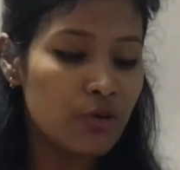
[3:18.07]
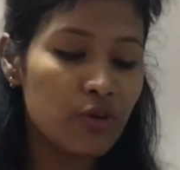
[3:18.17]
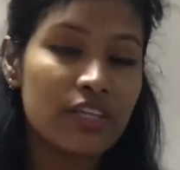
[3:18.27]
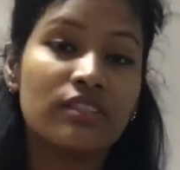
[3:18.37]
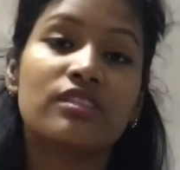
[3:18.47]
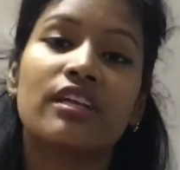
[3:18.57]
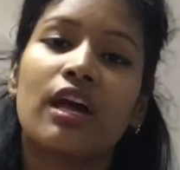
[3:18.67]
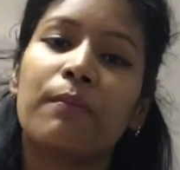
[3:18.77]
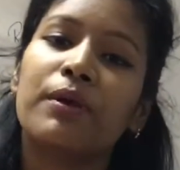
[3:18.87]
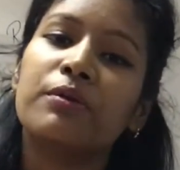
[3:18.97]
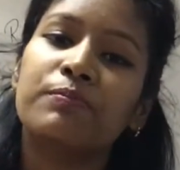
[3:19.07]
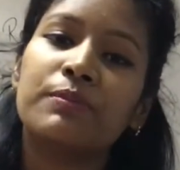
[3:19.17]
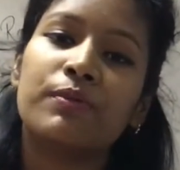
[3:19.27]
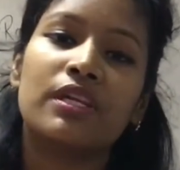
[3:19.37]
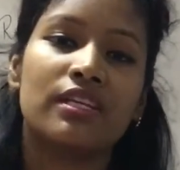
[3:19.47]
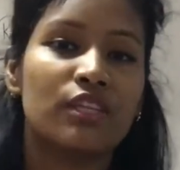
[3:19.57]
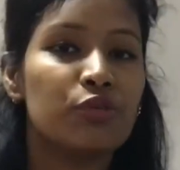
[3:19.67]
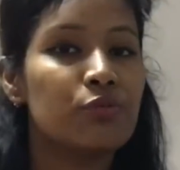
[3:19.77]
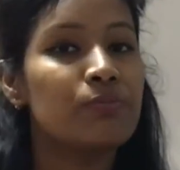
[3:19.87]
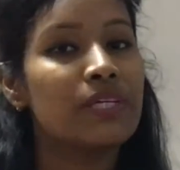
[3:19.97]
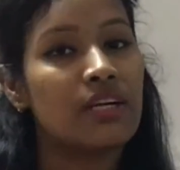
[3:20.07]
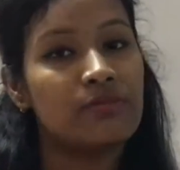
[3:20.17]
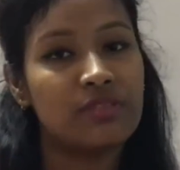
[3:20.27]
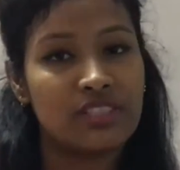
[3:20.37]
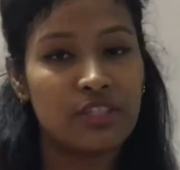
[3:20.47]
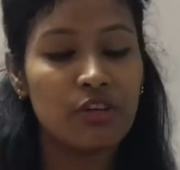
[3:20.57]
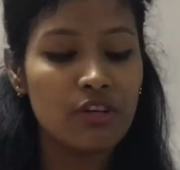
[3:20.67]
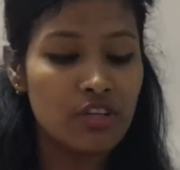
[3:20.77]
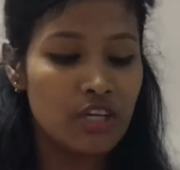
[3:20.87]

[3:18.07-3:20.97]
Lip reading: When the number of people in the room becomes 0,